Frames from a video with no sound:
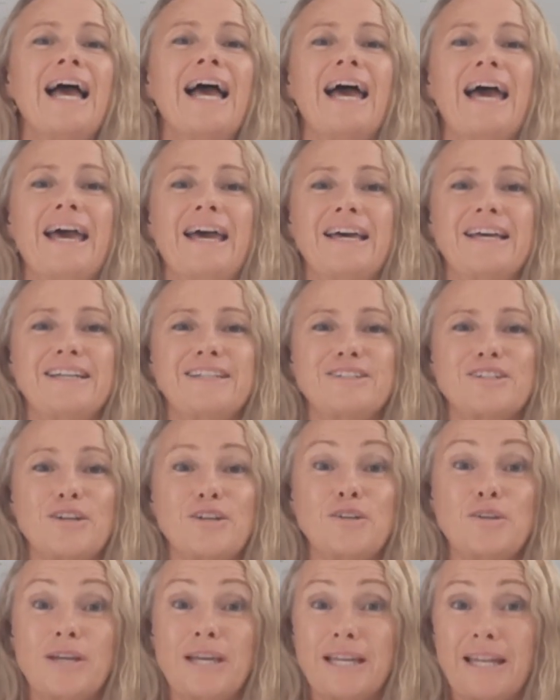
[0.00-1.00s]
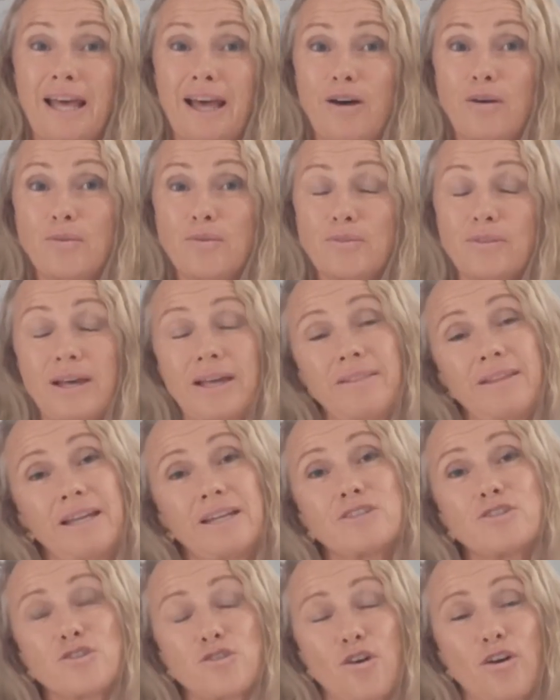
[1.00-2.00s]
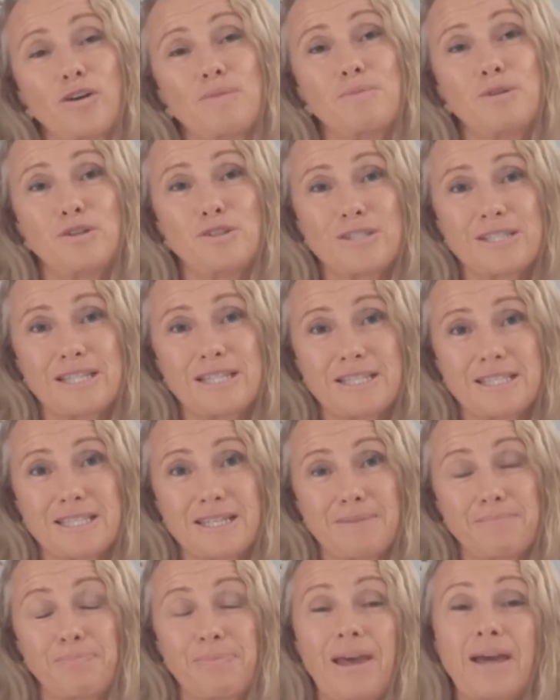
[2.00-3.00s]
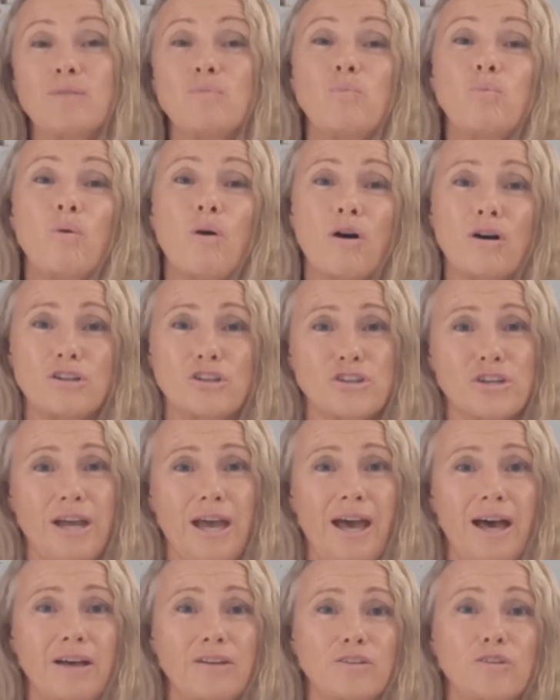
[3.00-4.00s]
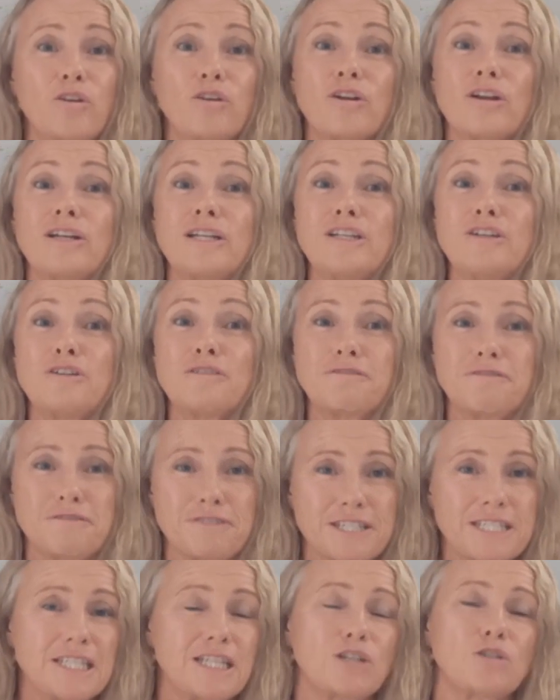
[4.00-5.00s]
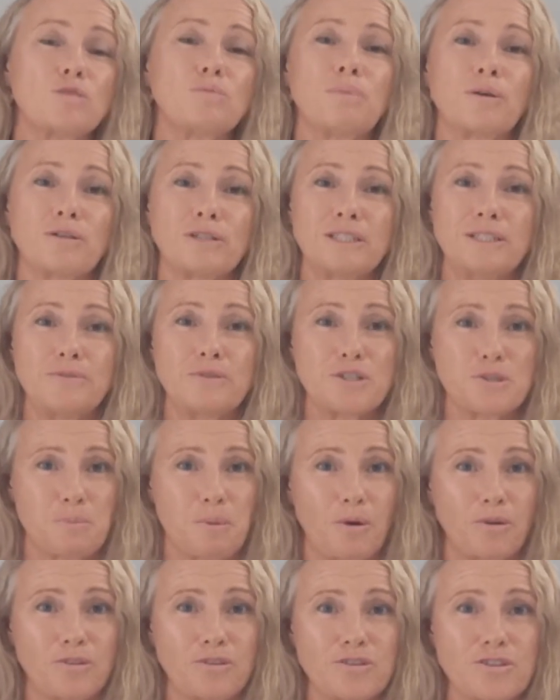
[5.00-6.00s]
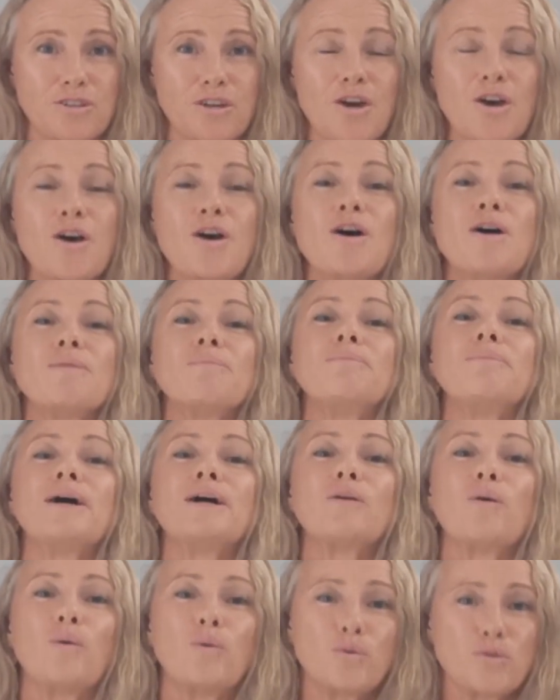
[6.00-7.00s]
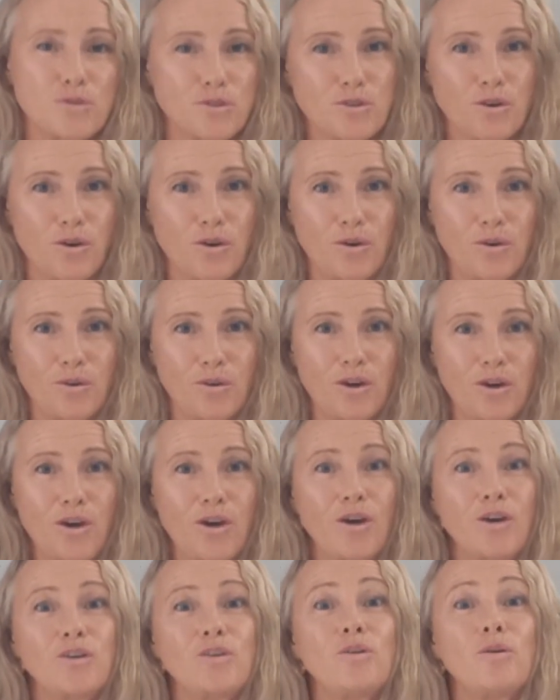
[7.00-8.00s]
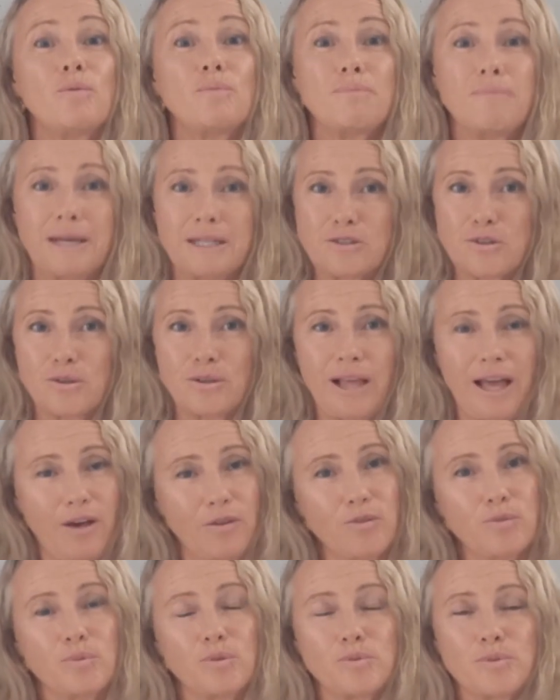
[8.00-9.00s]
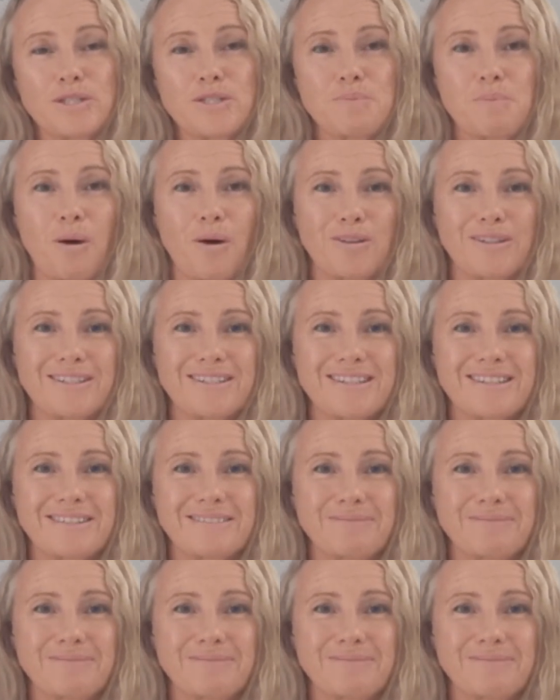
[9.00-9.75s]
And you get health and then a strong immune system. And watch how not only your physical body responds, but also your mental health will respond.